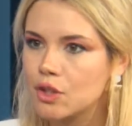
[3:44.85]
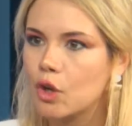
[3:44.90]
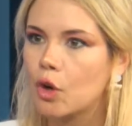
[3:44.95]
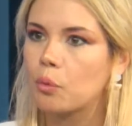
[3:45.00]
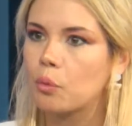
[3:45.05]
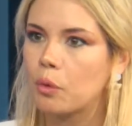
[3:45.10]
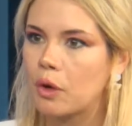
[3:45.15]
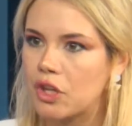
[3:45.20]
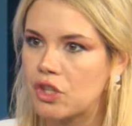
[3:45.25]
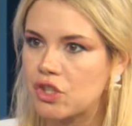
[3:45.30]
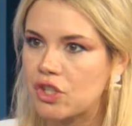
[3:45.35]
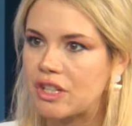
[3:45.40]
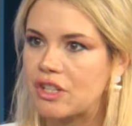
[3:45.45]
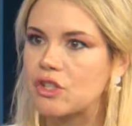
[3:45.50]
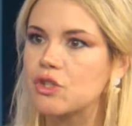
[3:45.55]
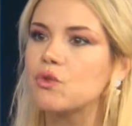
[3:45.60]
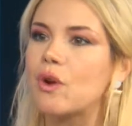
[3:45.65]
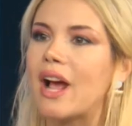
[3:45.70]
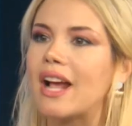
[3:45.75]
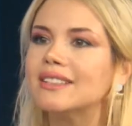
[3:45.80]
corporation
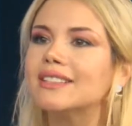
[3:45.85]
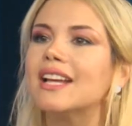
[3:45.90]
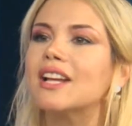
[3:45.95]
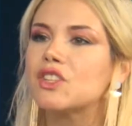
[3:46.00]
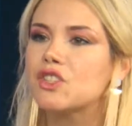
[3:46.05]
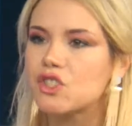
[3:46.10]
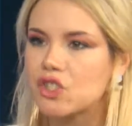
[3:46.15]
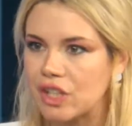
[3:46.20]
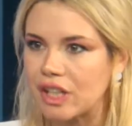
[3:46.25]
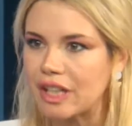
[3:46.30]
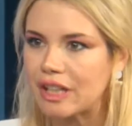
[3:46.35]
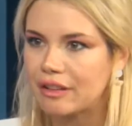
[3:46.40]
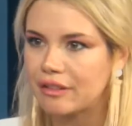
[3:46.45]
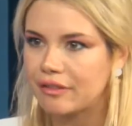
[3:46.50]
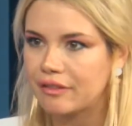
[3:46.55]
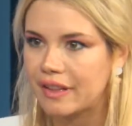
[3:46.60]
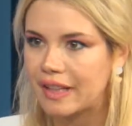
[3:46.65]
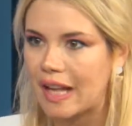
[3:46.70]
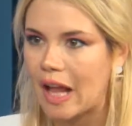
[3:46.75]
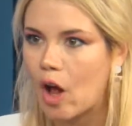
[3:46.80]
is trying to
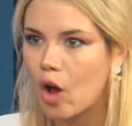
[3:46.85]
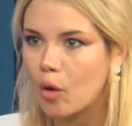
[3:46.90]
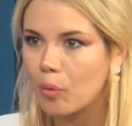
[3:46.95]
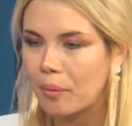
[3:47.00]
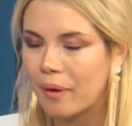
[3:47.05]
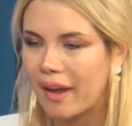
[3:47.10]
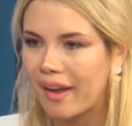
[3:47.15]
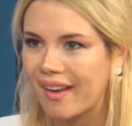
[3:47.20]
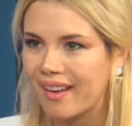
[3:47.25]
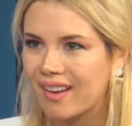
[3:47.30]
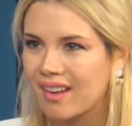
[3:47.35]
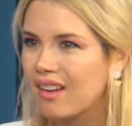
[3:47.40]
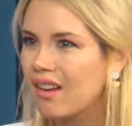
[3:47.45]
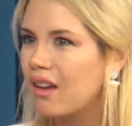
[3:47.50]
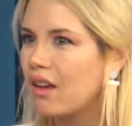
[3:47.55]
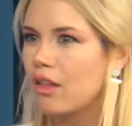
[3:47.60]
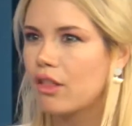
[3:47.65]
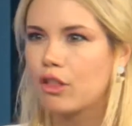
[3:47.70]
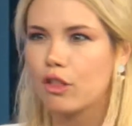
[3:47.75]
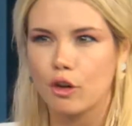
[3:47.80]
achieve in helping
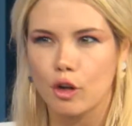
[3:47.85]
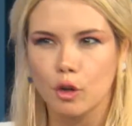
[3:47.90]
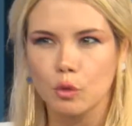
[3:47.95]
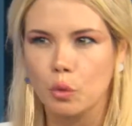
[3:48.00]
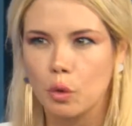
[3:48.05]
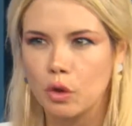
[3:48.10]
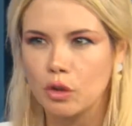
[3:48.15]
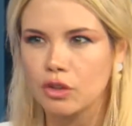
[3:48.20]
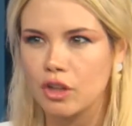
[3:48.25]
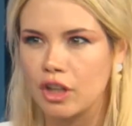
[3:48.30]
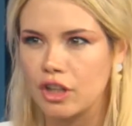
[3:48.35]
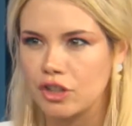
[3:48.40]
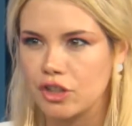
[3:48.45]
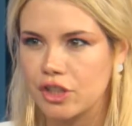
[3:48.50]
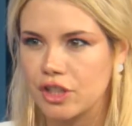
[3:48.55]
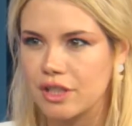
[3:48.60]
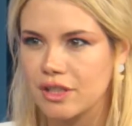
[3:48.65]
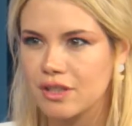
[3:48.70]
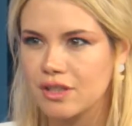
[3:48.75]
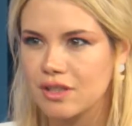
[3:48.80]
third world
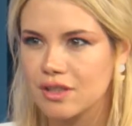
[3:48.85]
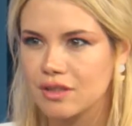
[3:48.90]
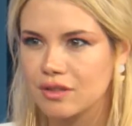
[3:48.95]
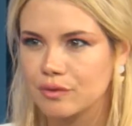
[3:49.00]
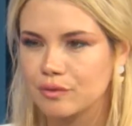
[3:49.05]
countries?